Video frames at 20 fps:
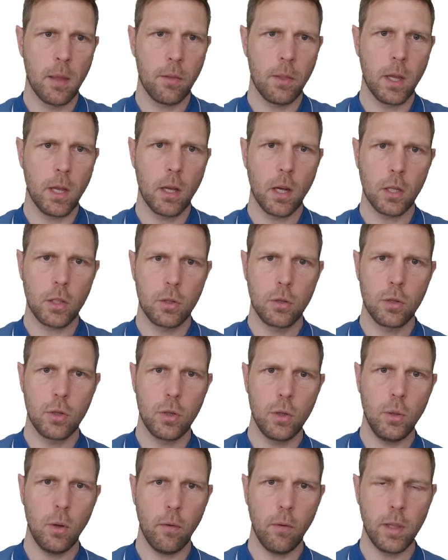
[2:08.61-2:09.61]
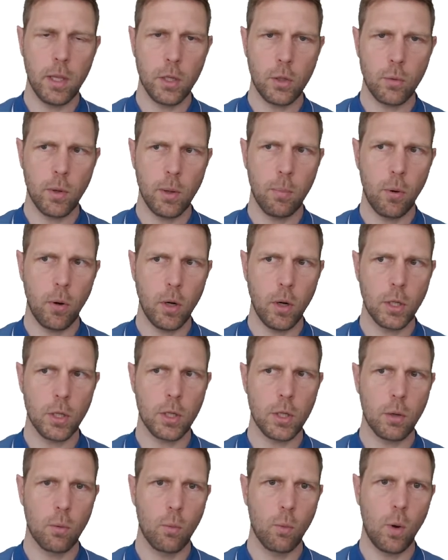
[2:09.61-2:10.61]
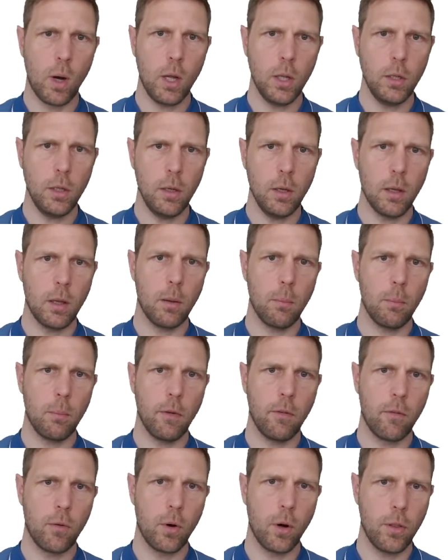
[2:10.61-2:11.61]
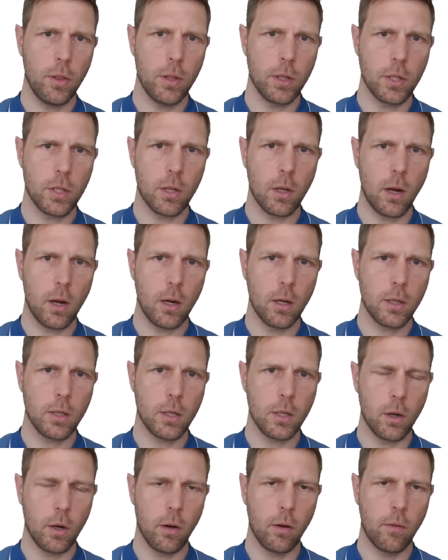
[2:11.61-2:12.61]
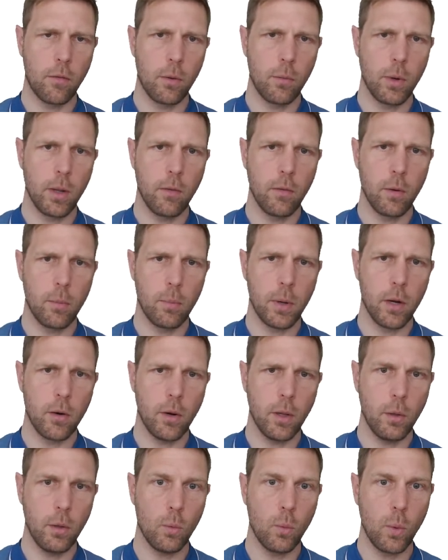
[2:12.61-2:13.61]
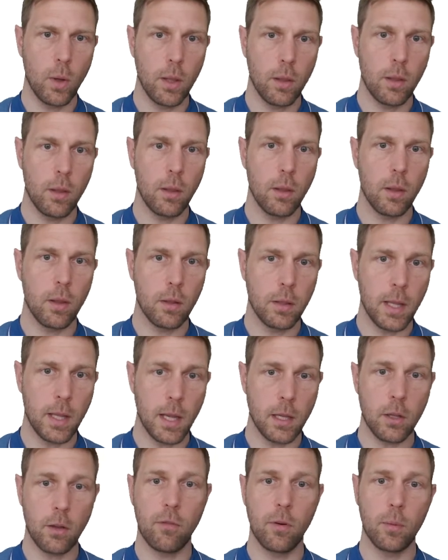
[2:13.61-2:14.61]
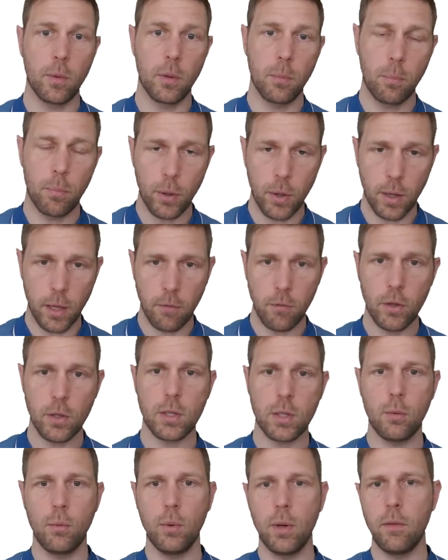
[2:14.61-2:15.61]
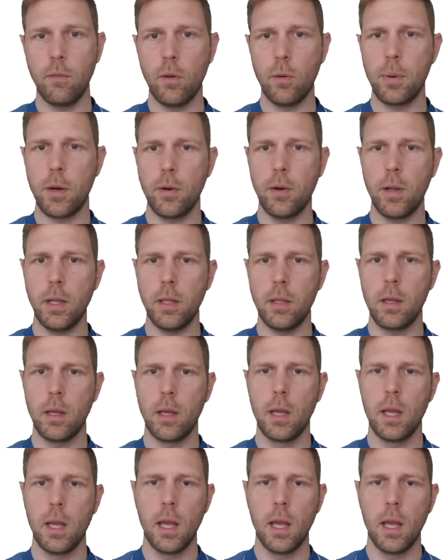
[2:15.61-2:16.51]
They got 2 of these reports, one before the start of the review period with data from the previous review period,